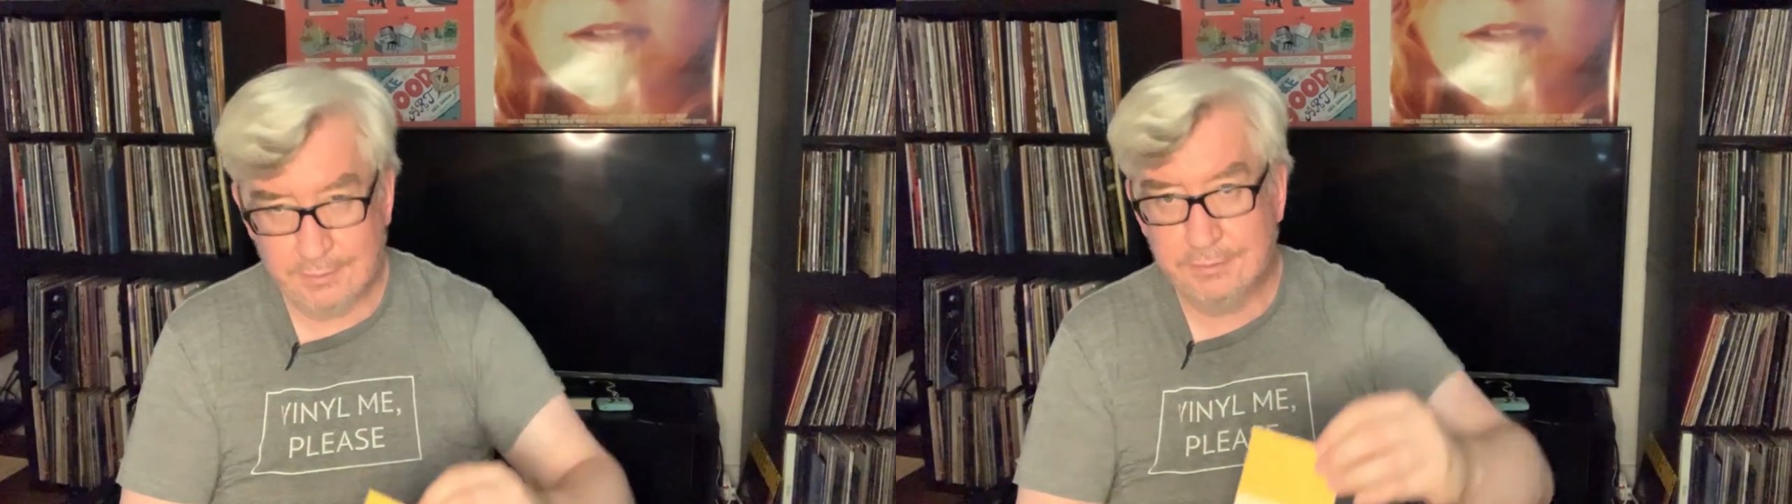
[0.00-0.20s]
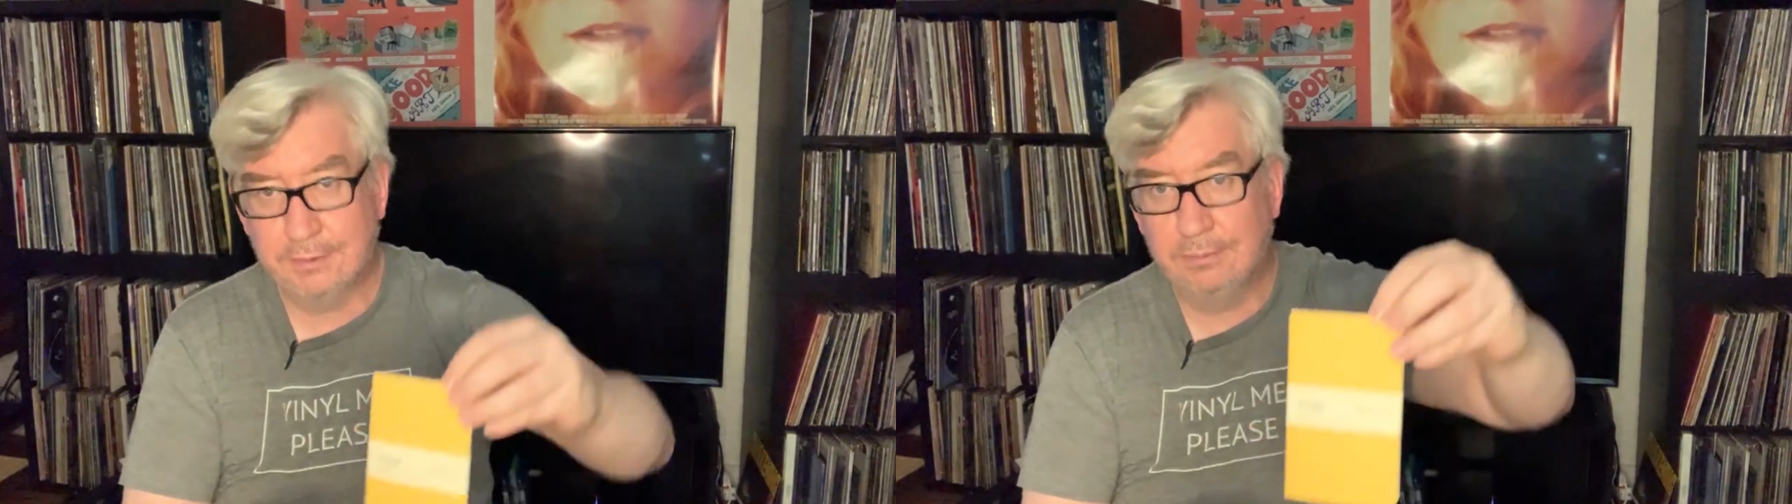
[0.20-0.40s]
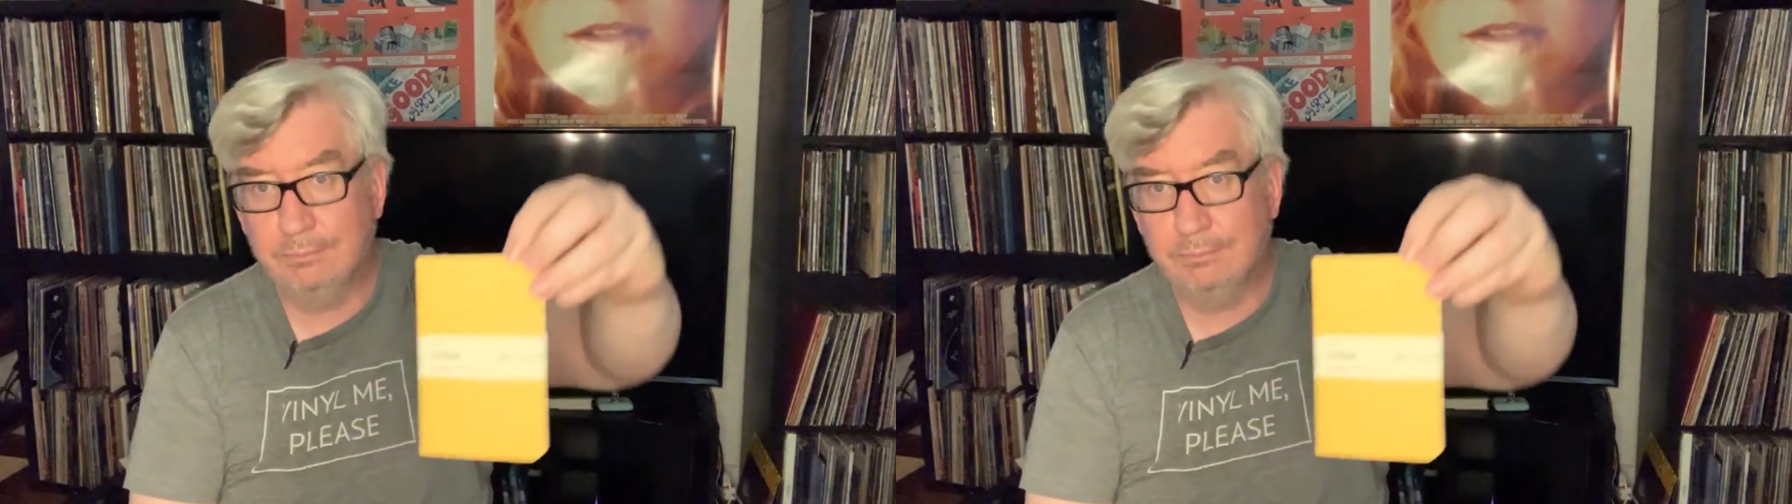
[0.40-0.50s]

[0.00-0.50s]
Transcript: a nice little